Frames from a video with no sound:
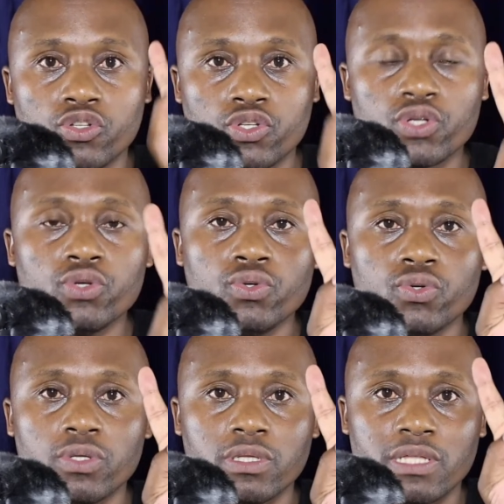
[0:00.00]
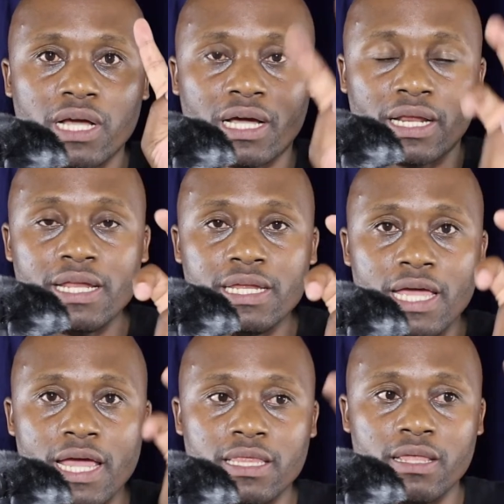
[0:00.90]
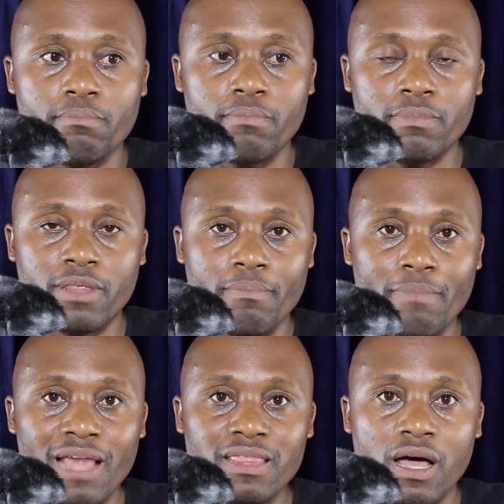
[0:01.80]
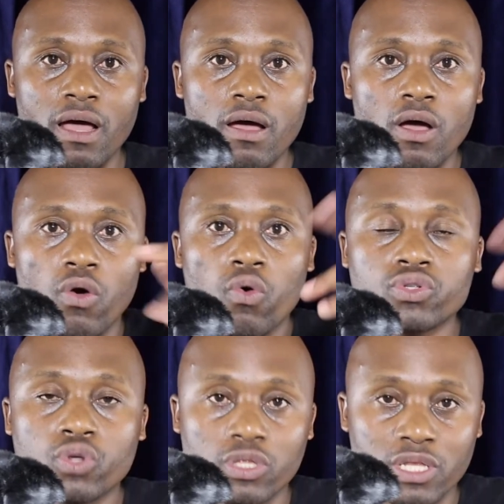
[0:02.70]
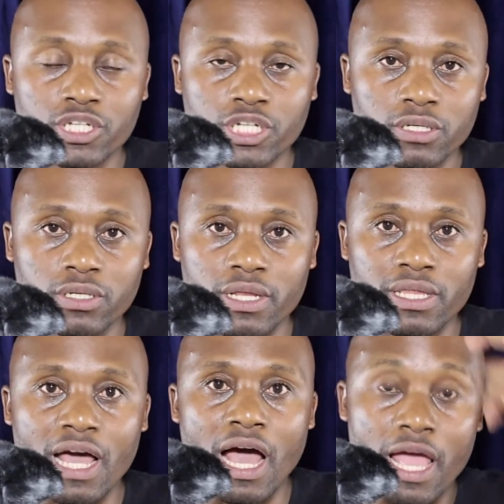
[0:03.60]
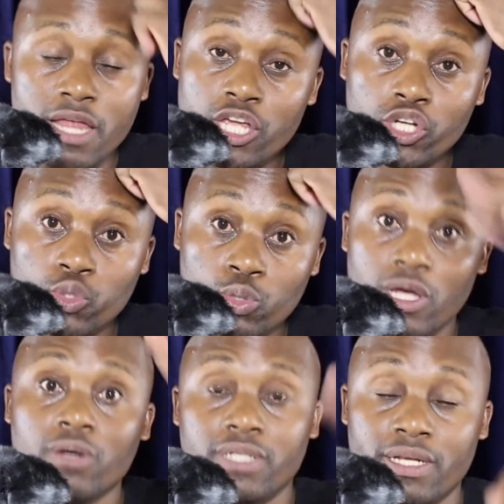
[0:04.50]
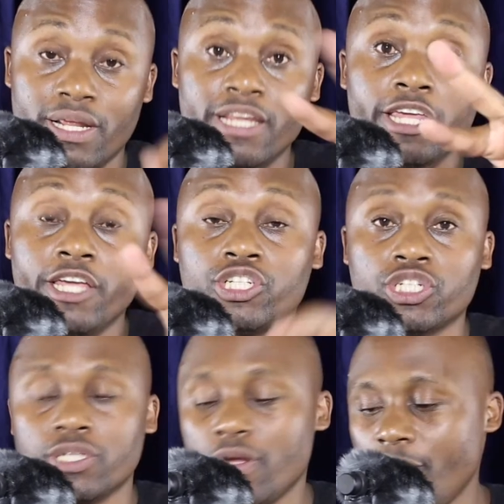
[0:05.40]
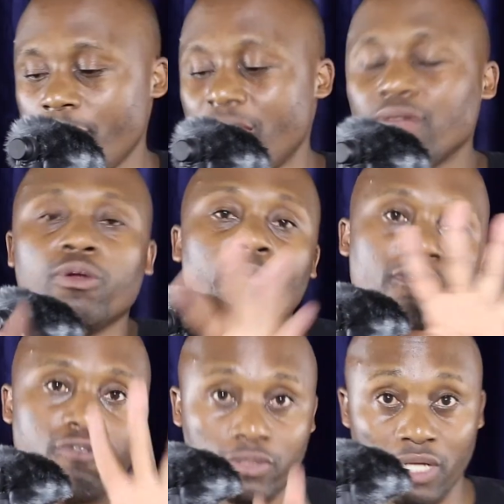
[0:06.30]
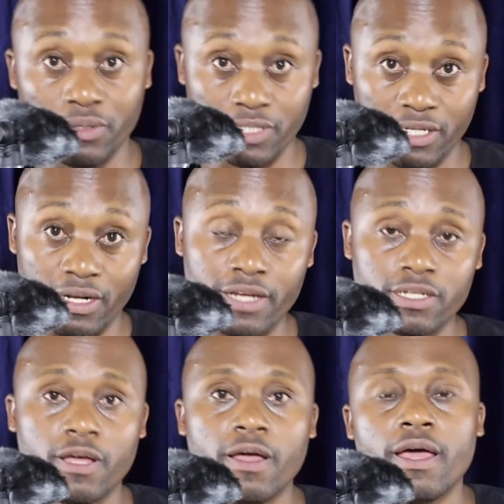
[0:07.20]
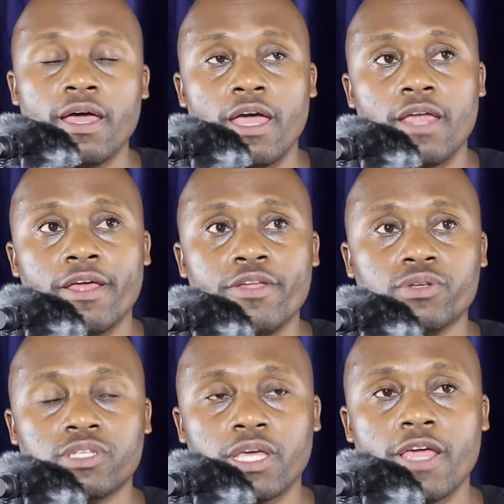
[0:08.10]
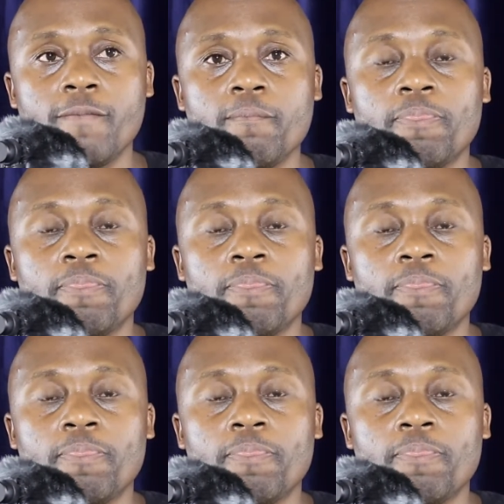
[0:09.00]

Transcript: 2, the granny and the mother who's got 3 children, they are earning 2,000 rand each. That will be 4,000, right? And then you say